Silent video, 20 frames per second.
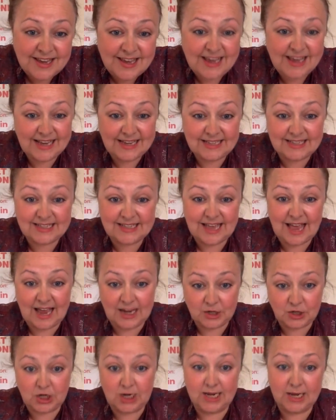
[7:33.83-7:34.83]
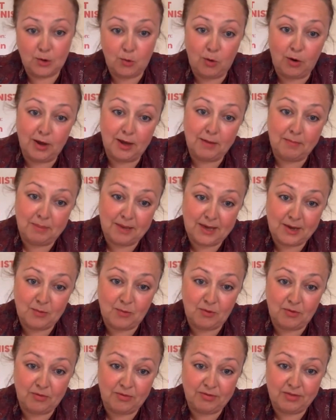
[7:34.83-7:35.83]
is actually quite a big
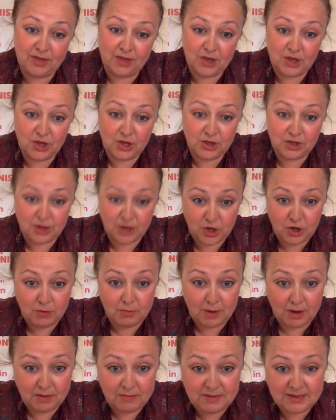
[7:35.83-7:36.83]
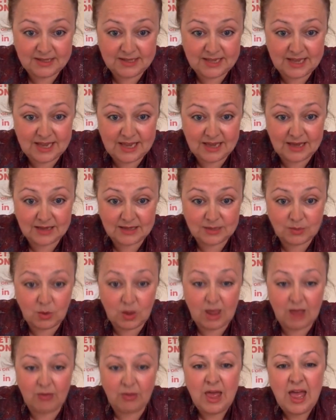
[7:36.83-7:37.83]
one that you might be seeing as
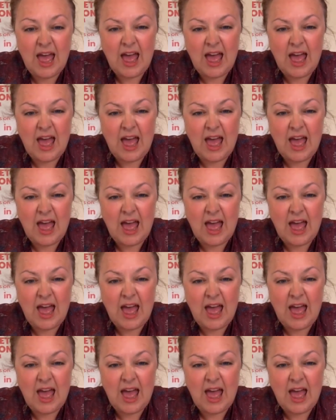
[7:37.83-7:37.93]
well.